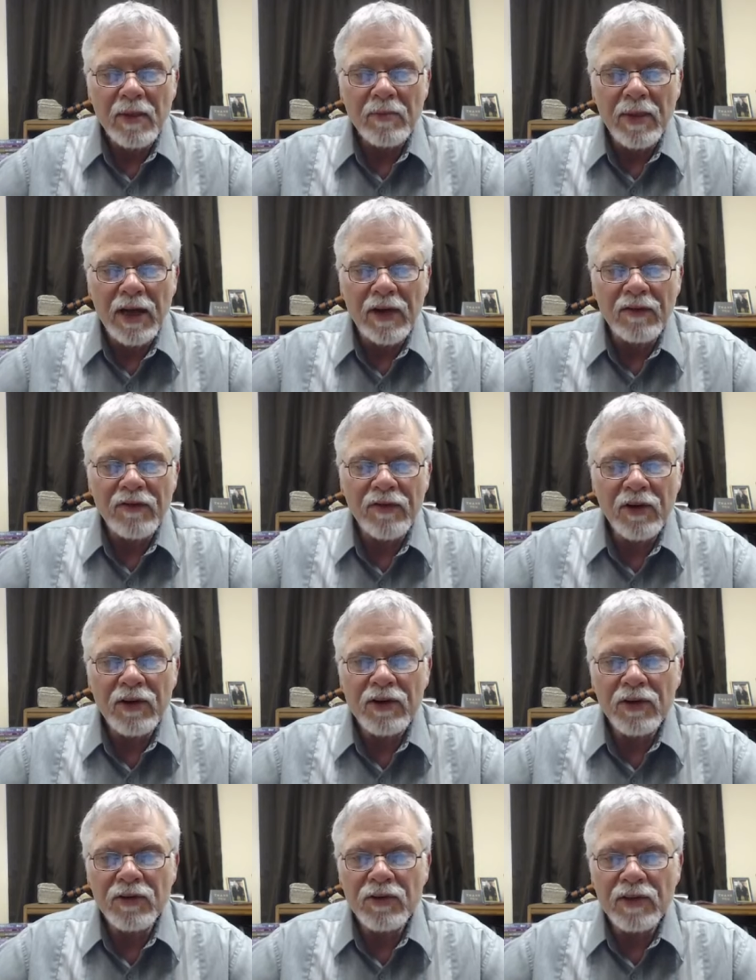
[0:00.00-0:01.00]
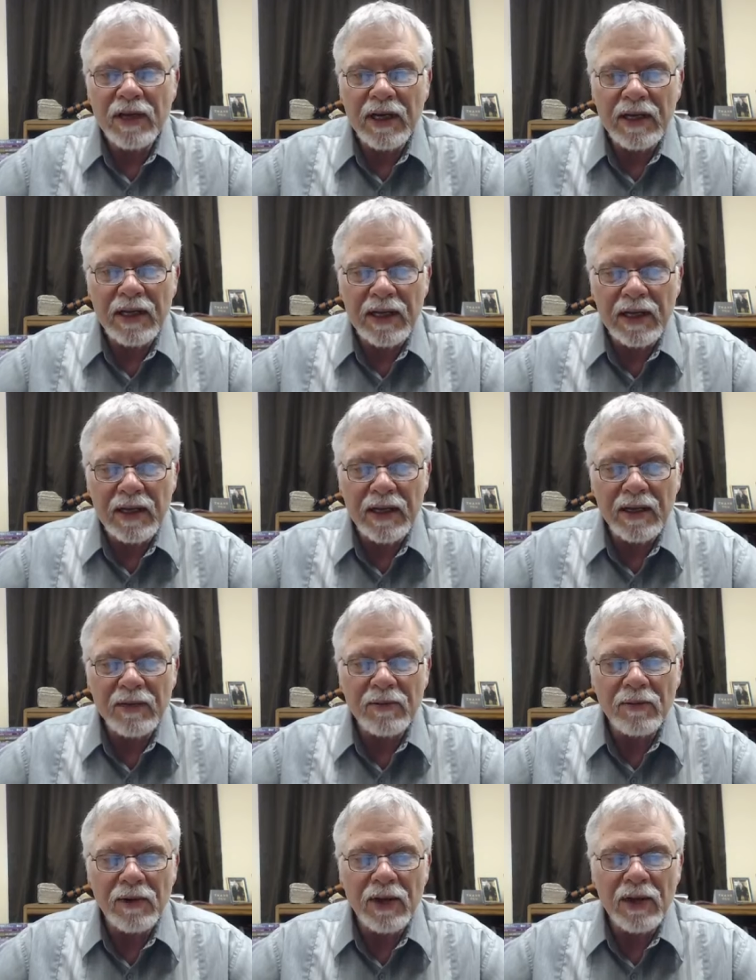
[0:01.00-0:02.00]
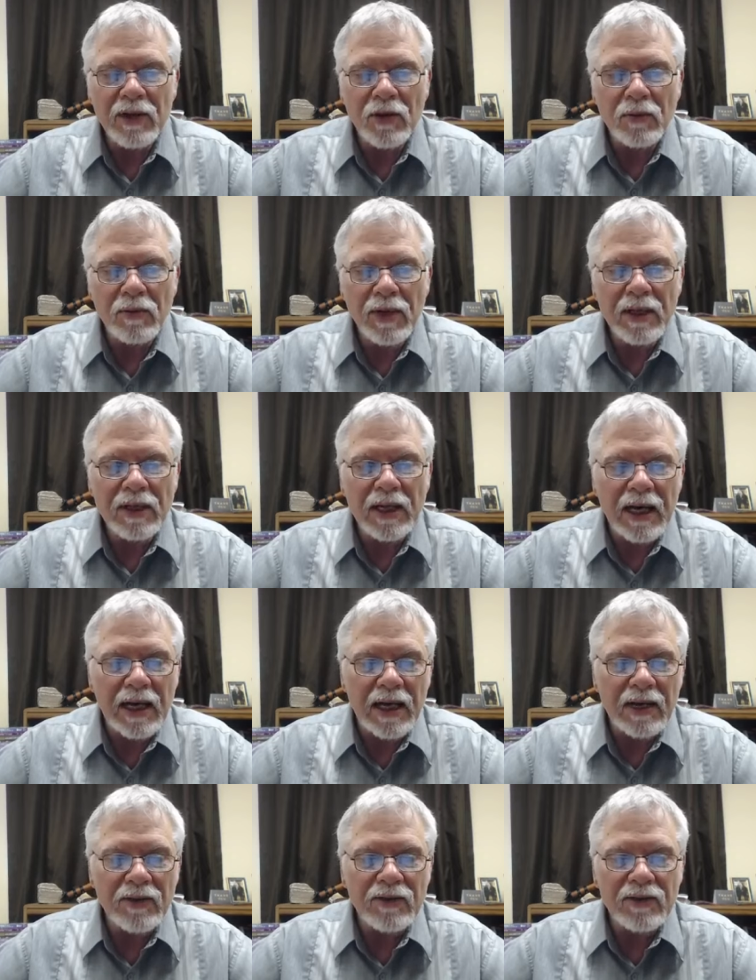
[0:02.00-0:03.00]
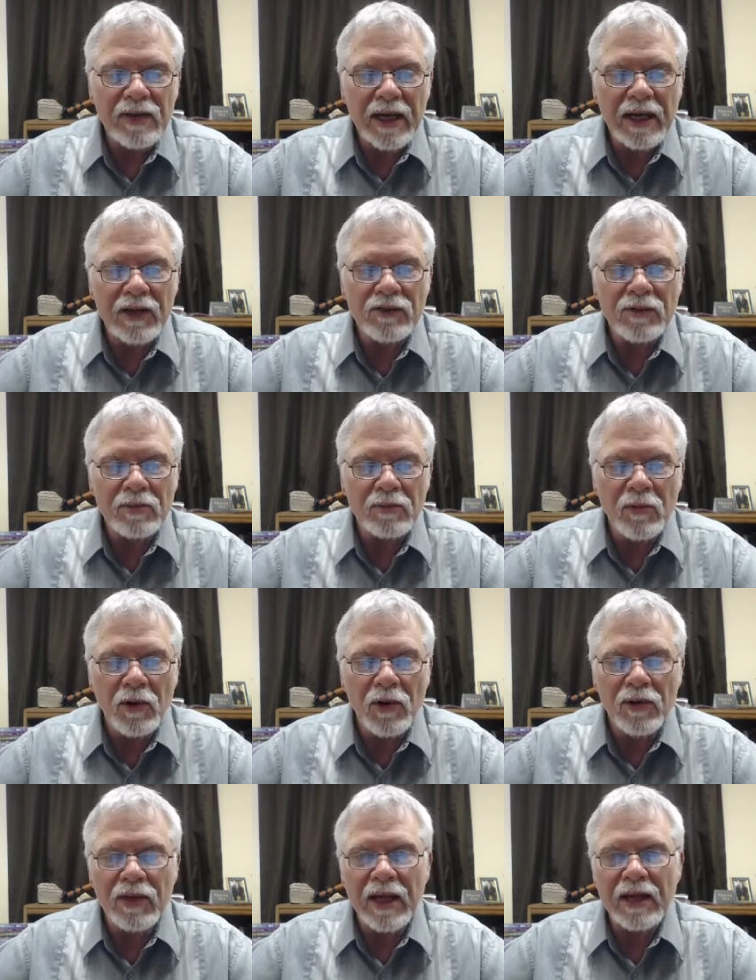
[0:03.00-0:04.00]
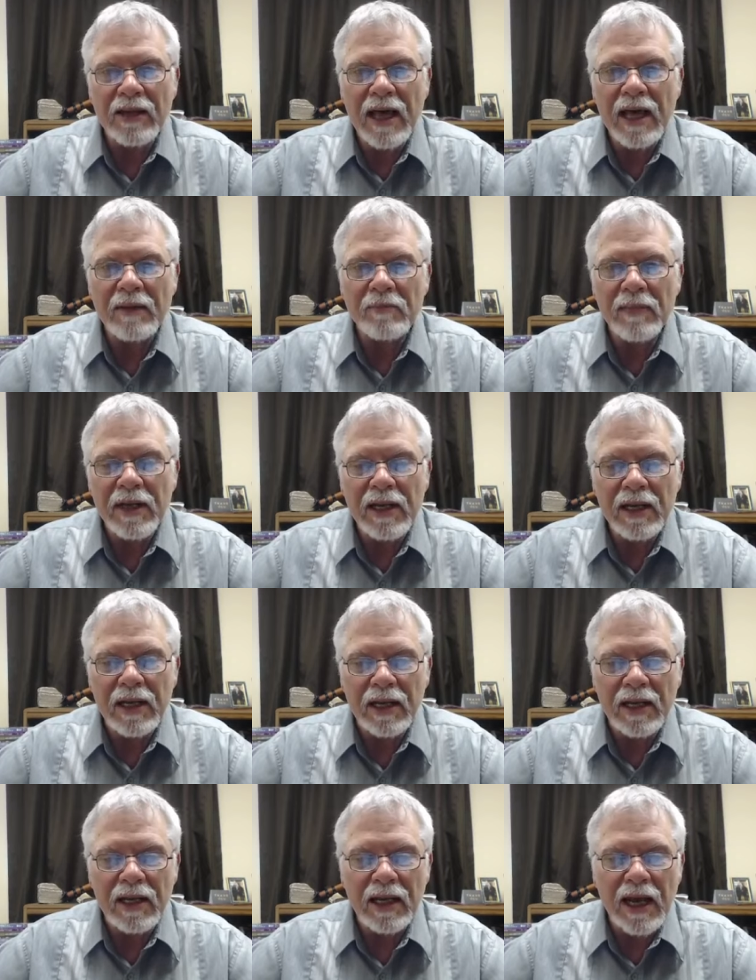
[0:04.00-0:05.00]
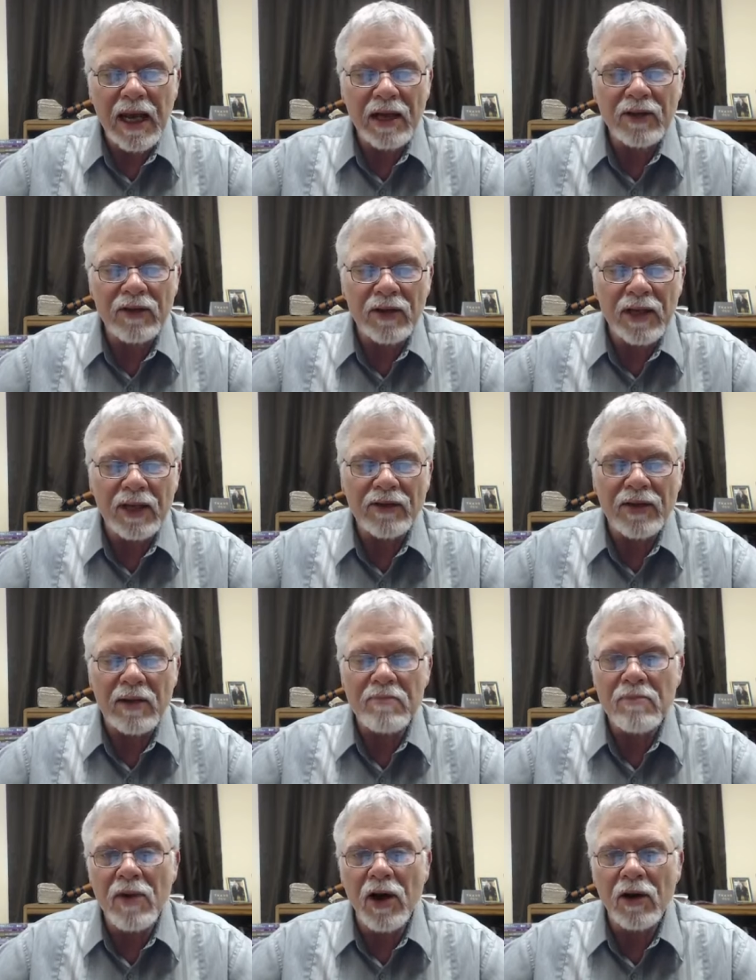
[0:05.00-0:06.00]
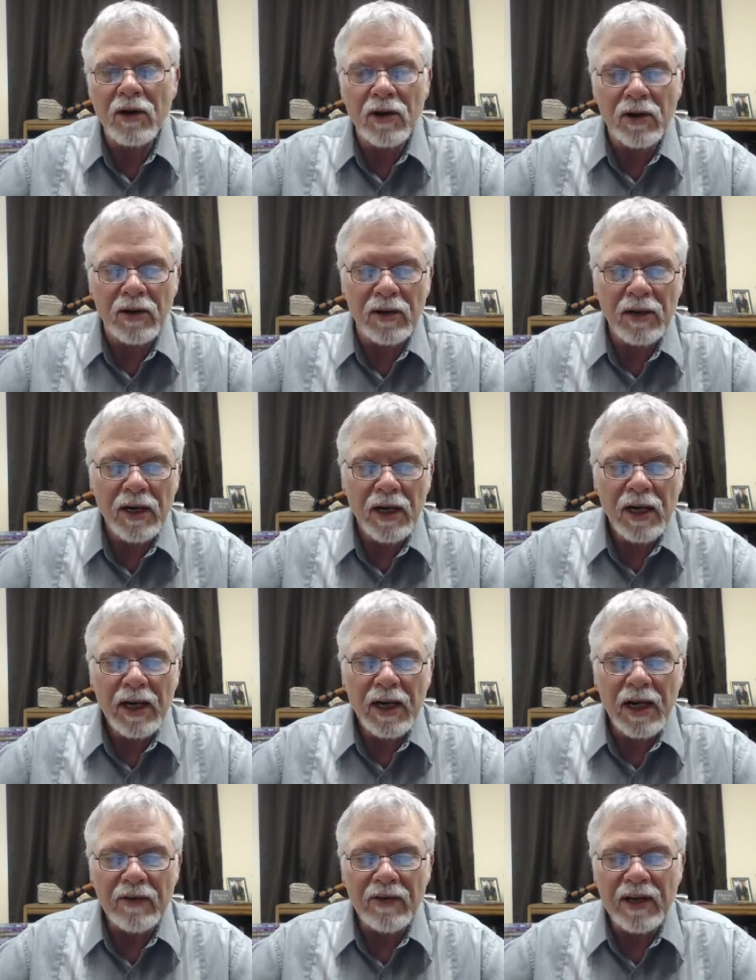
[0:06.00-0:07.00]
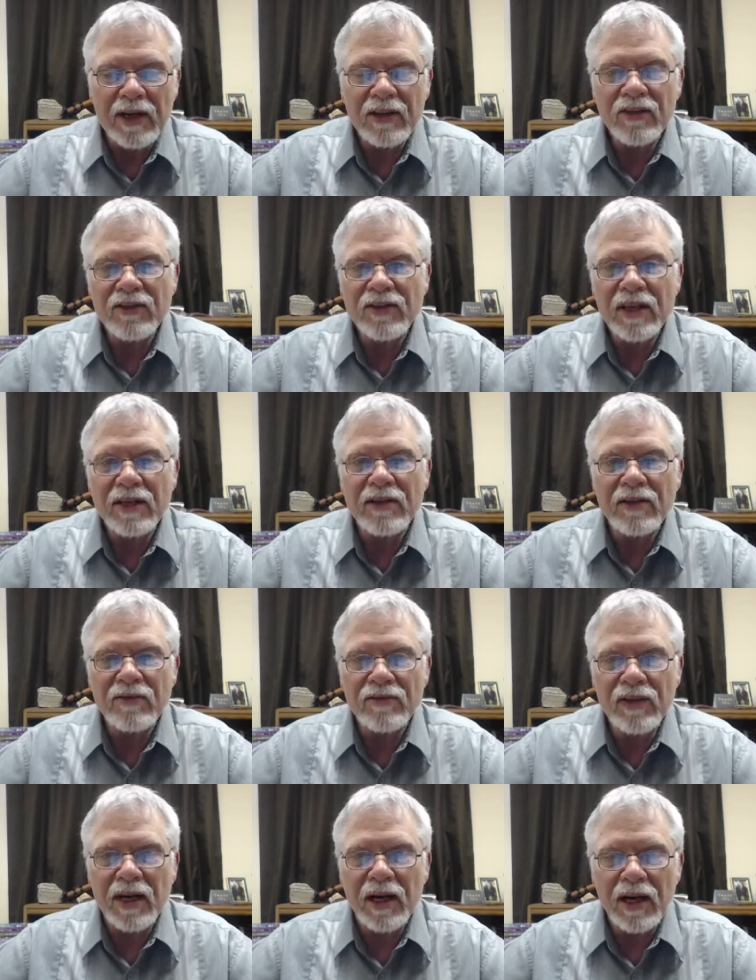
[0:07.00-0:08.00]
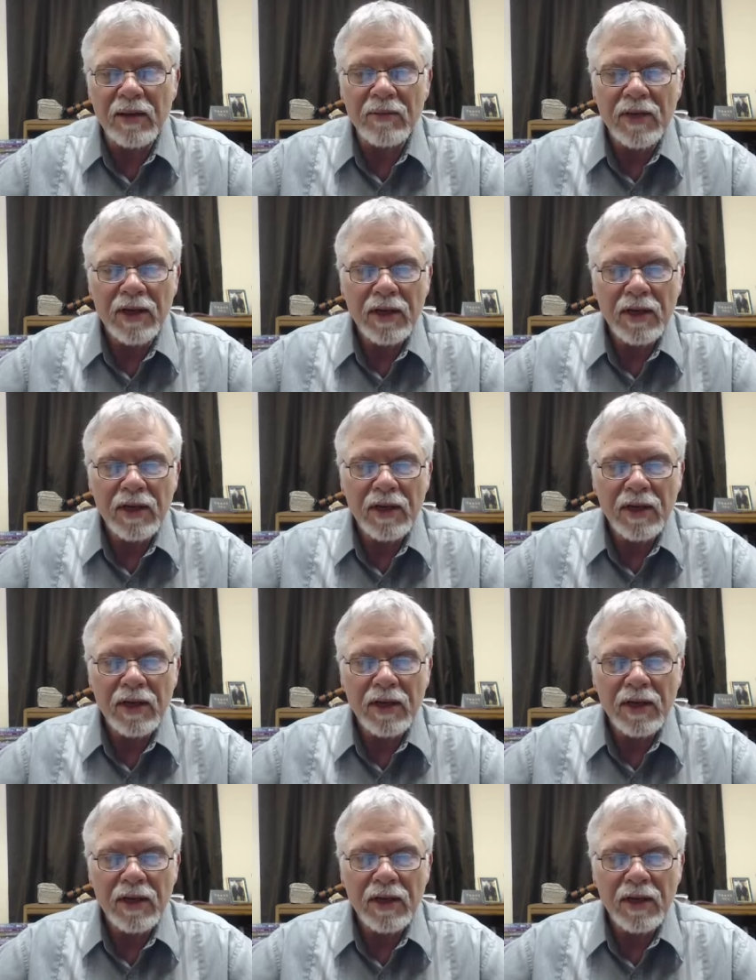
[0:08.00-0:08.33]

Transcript: But a further study in it, you realize that it's more than that meaning. It actually is a marker of an extent of time.